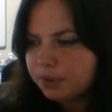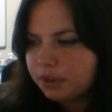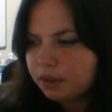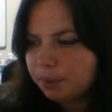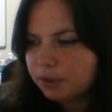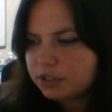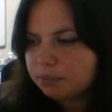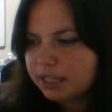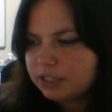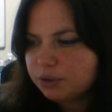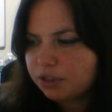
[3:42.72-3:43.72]
the person,
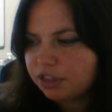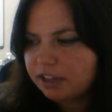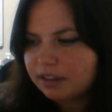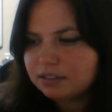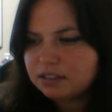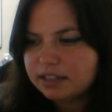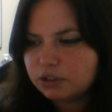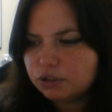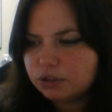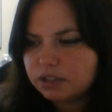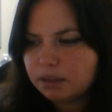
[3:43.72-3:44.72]
place, or thing that is
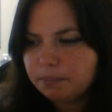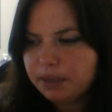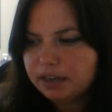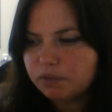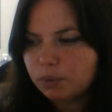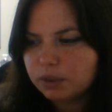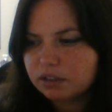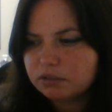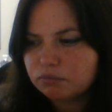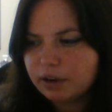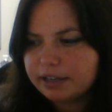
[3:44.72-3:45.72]
central to the meaning of what the
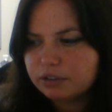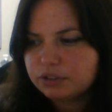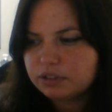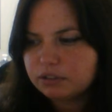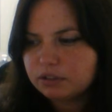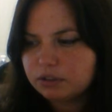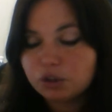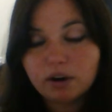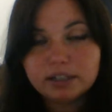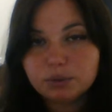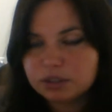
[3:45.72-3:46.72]
writer is
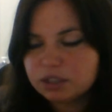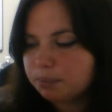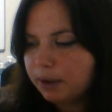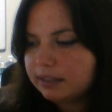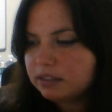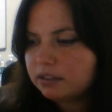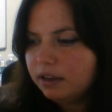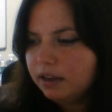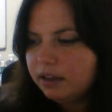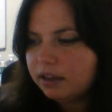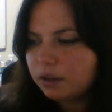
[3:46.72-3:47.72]
trying to express.
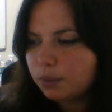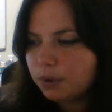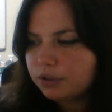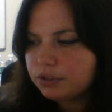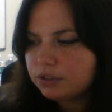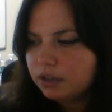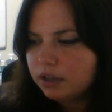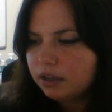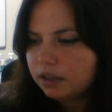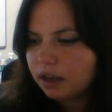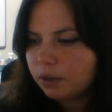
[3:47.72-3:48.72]
In other words,
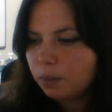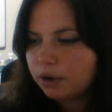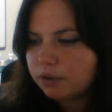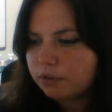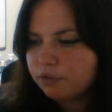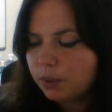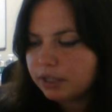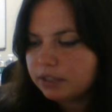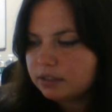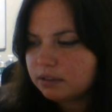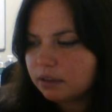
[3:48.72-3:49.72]
the word
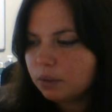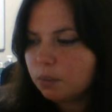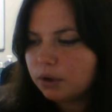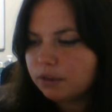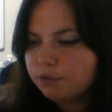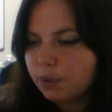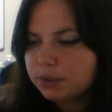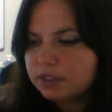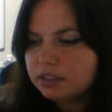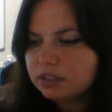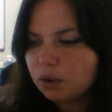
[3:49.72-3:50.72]
that
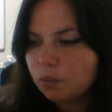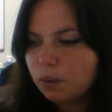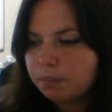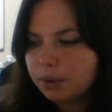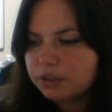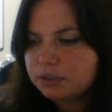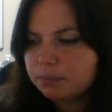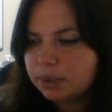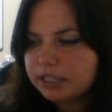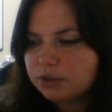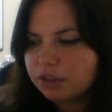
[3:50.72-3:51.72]
focuses on one
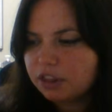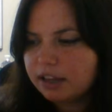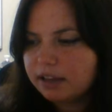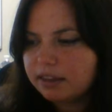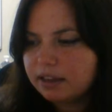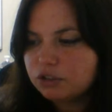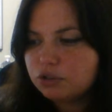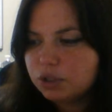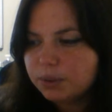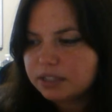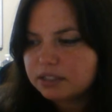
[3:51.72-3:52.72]
person, place, or thing that is
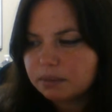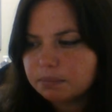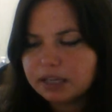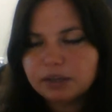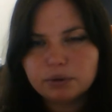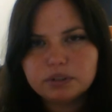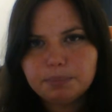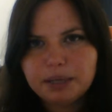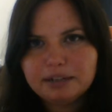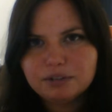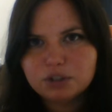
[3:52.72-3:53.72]
doing something or is
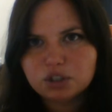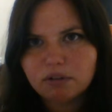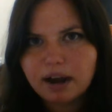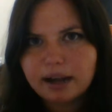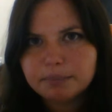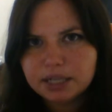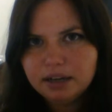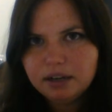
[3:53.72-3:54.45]
being described.